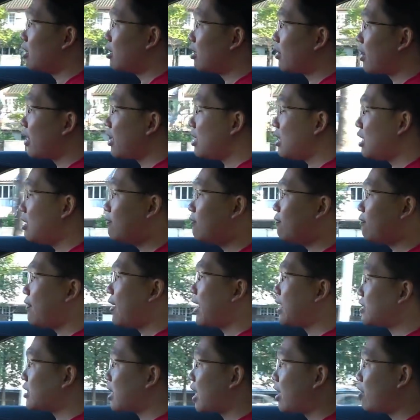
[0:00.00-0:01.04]
All right. In
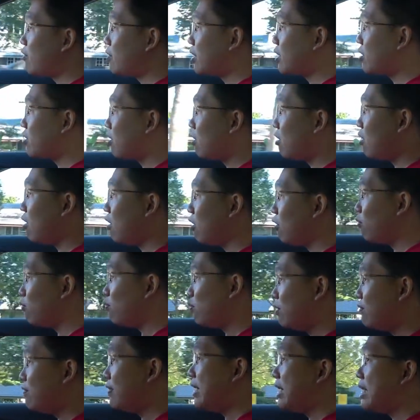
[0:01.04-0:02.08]
fact, I recall
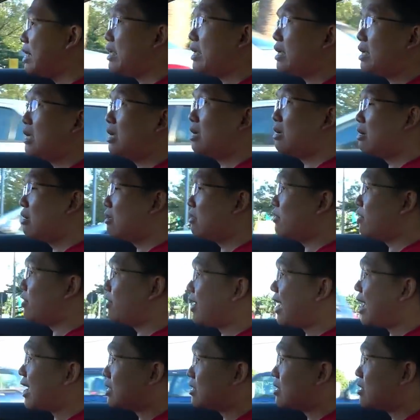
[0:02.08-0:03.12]
vividly
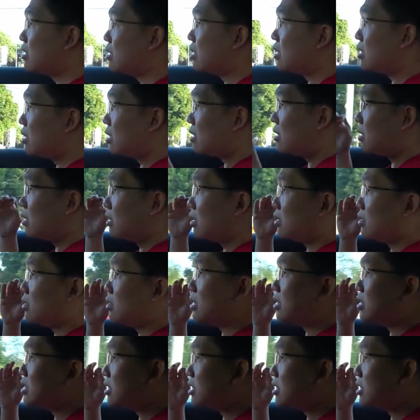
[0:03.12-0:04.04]
that the